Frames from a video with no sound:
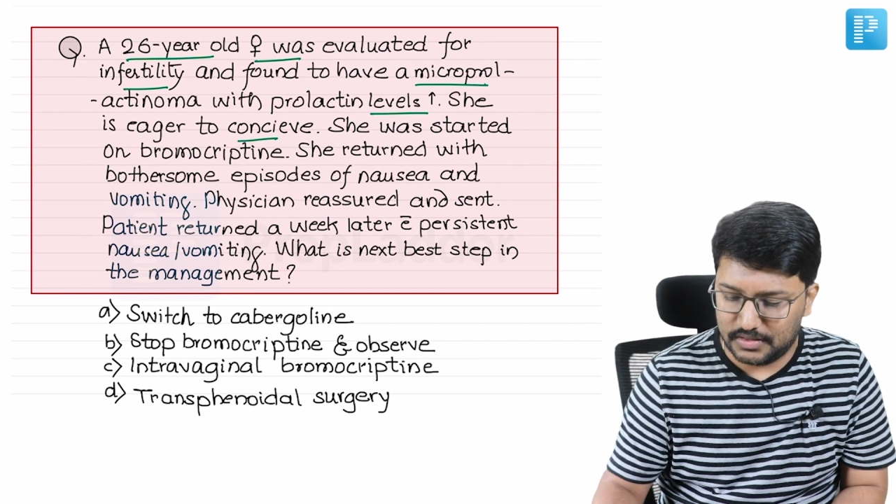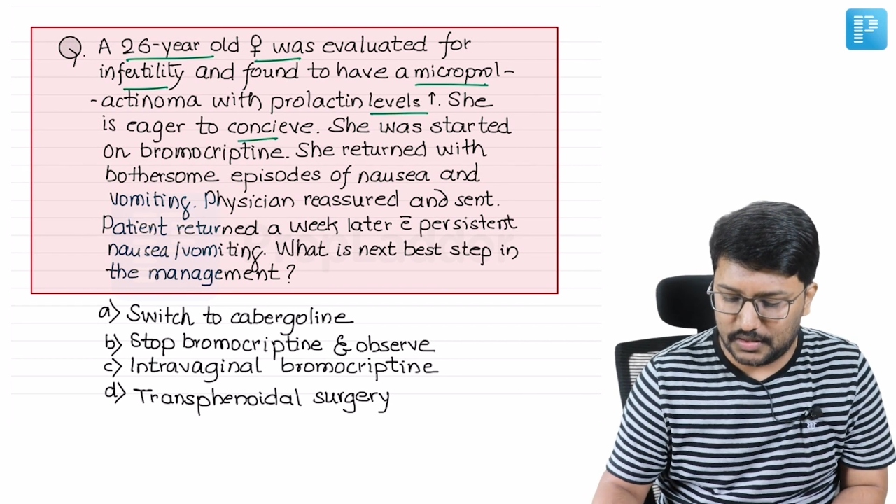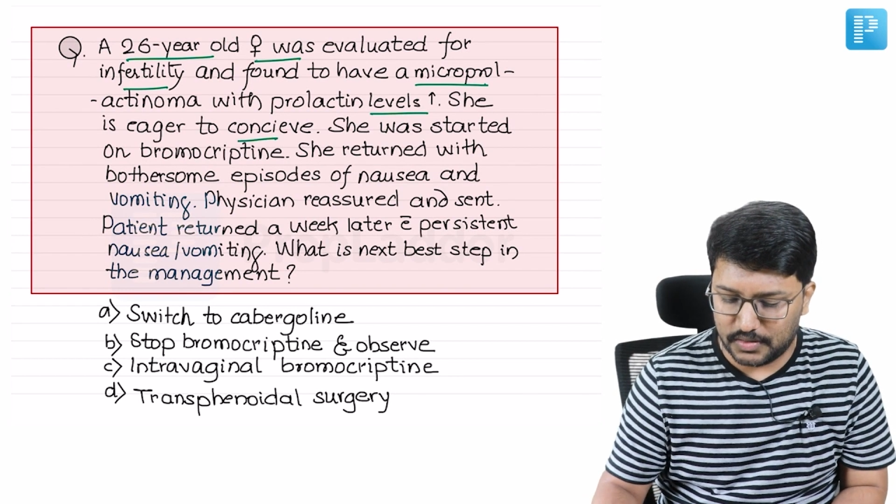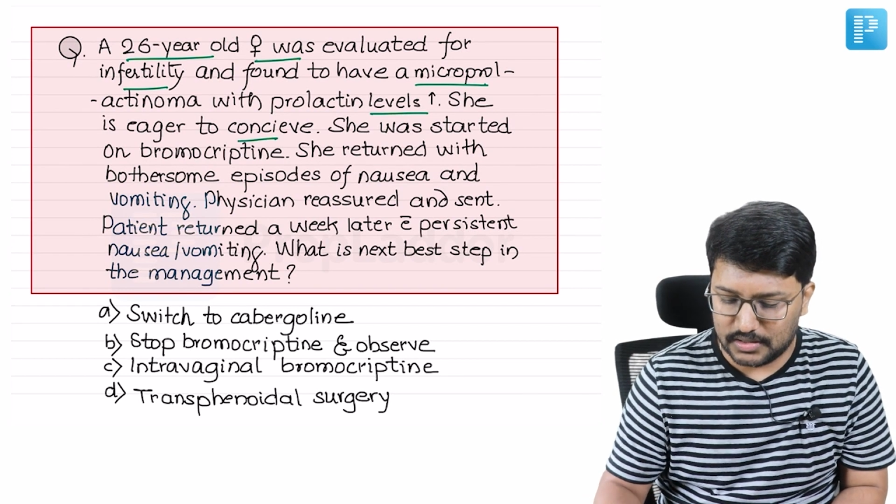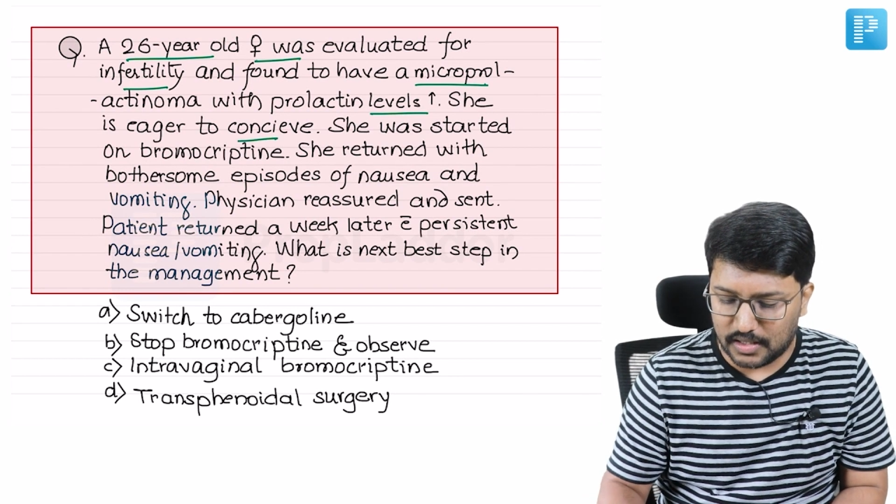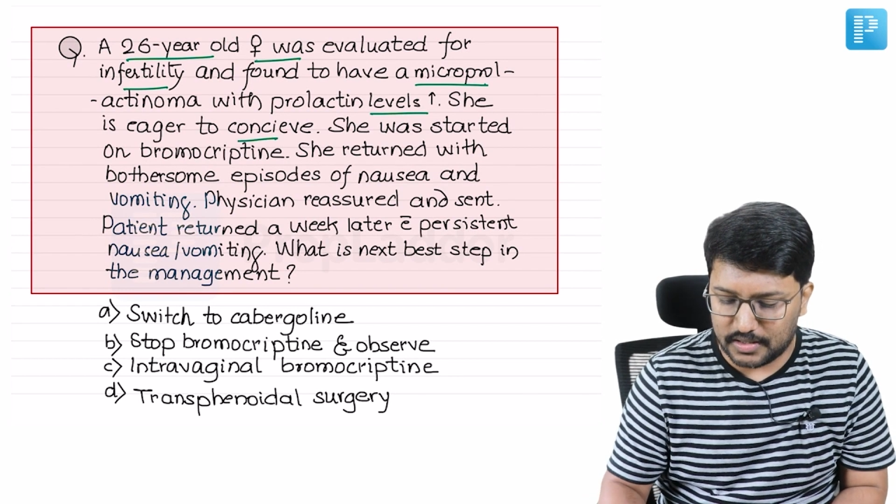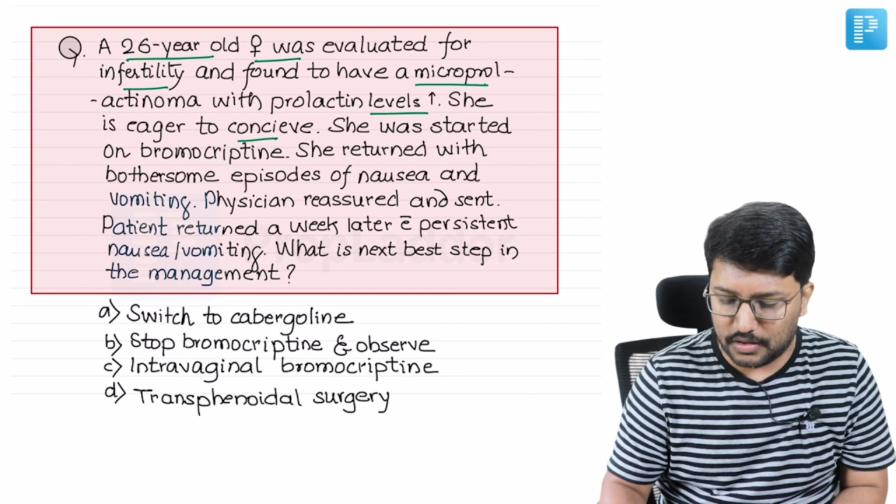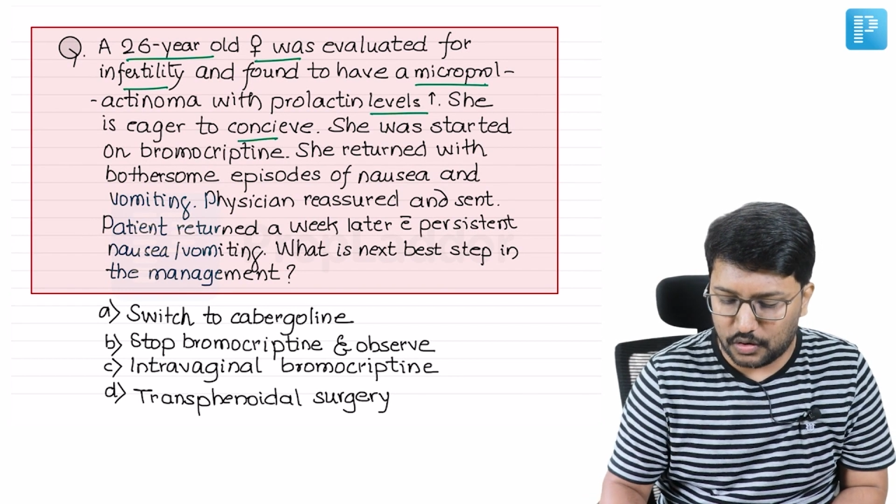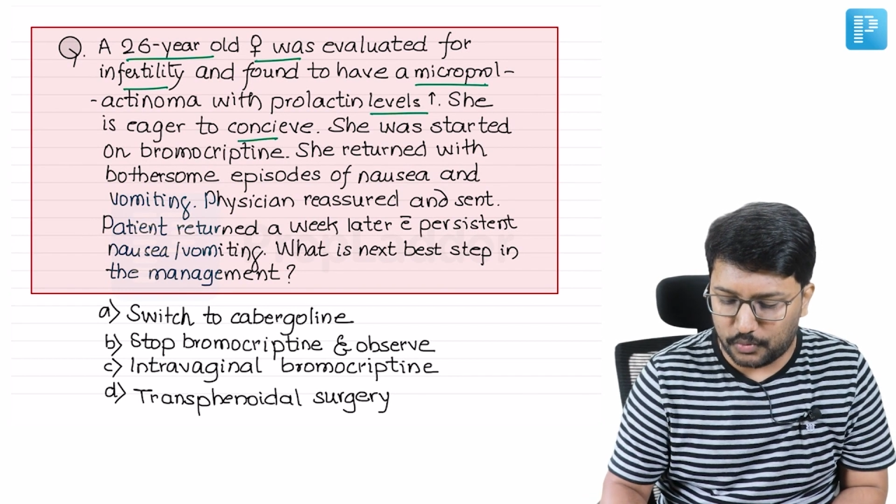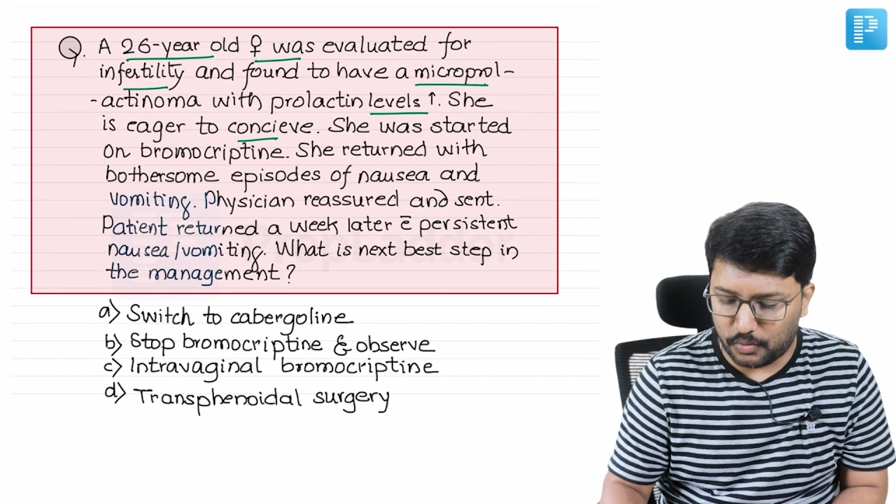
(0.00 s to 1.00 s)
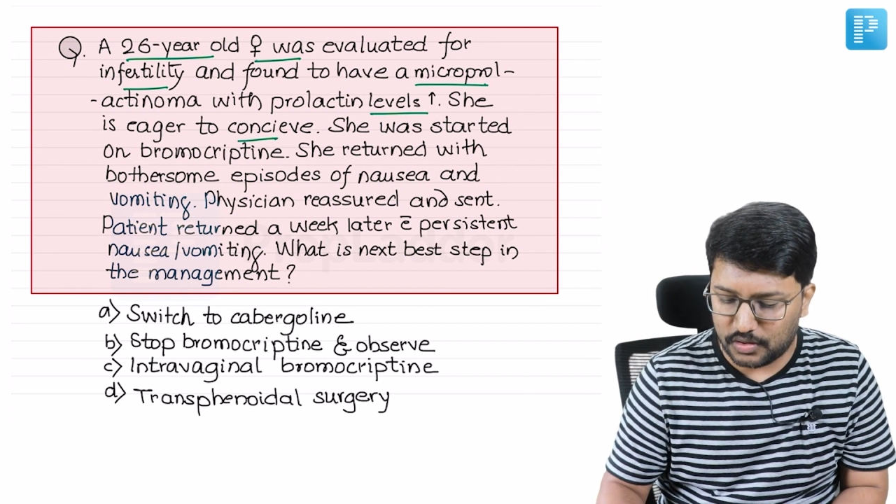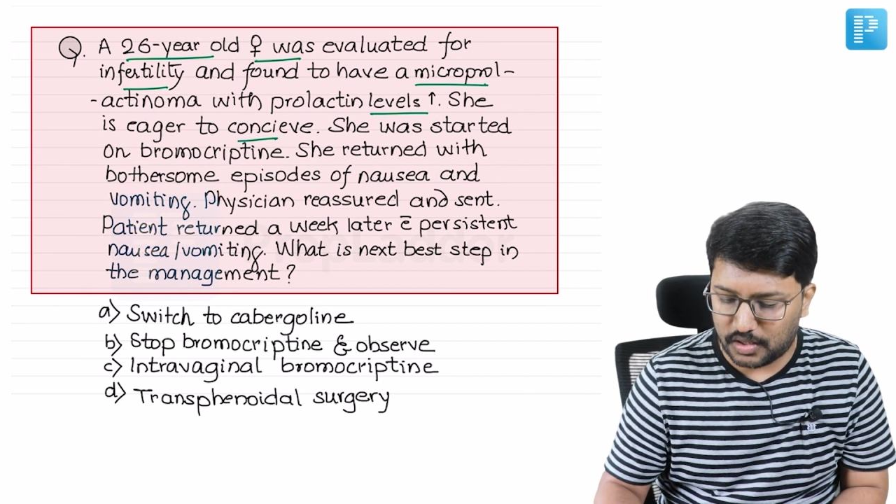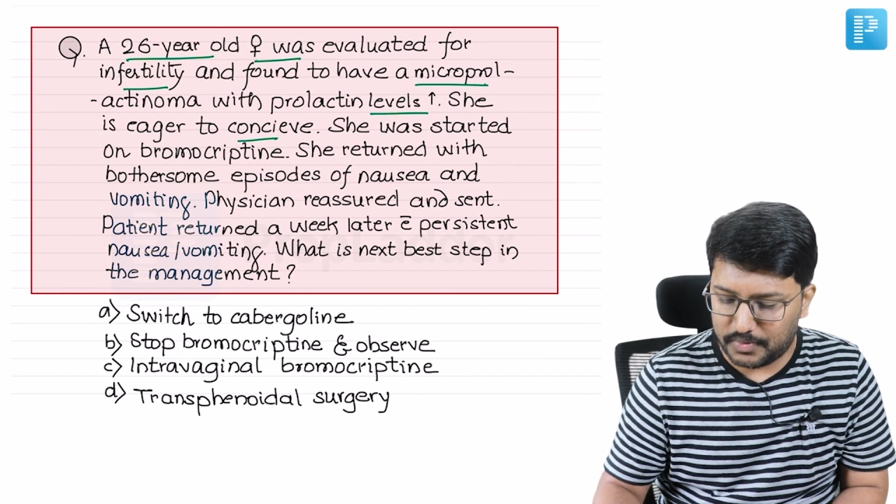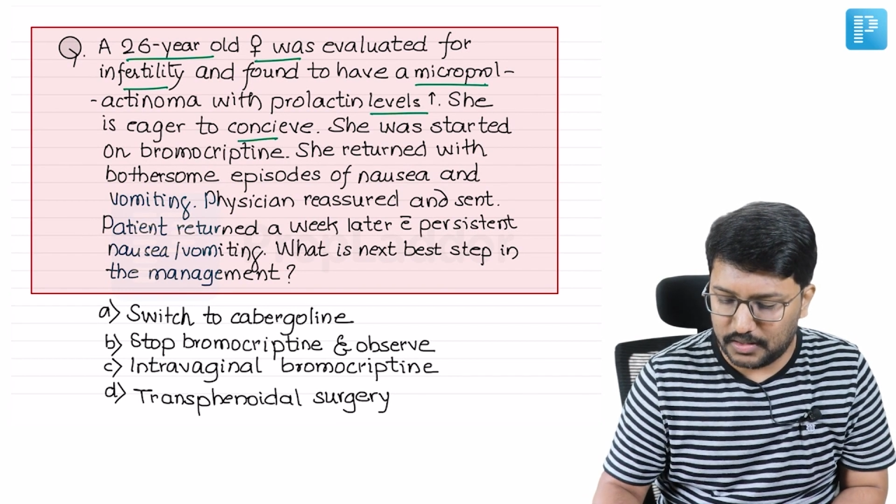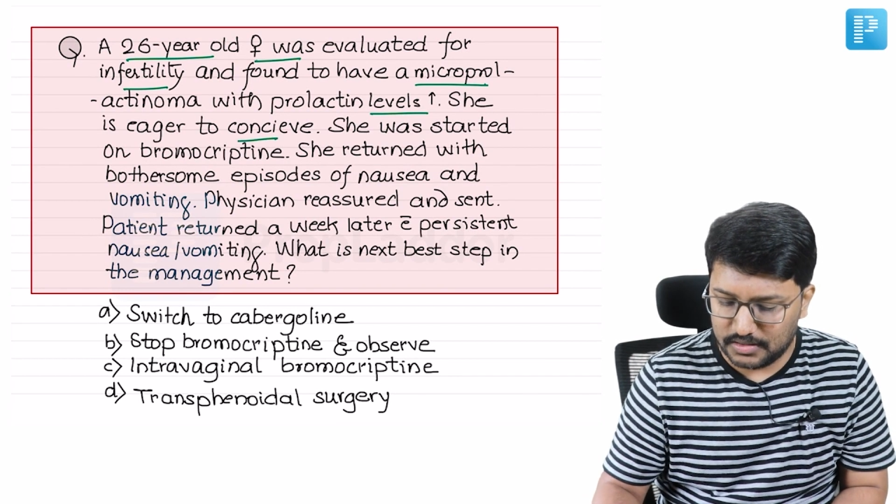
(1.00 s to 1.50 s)
She was started on
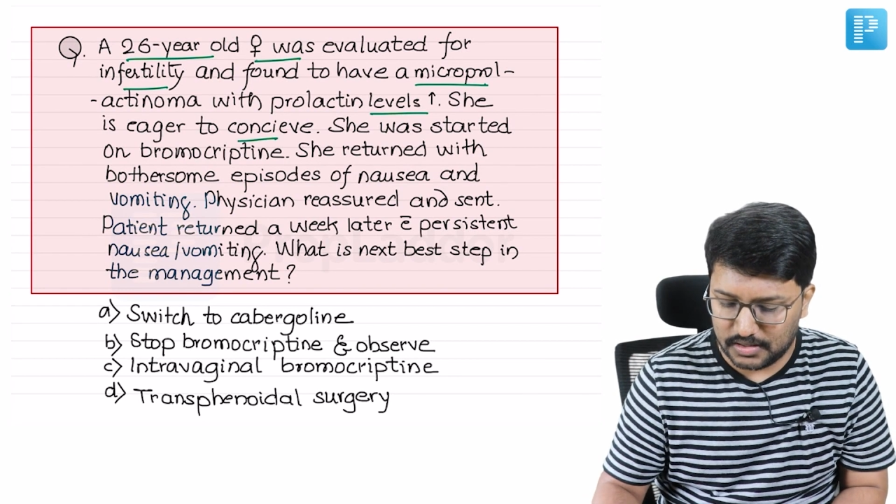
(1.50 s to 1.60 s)
bromocriptine.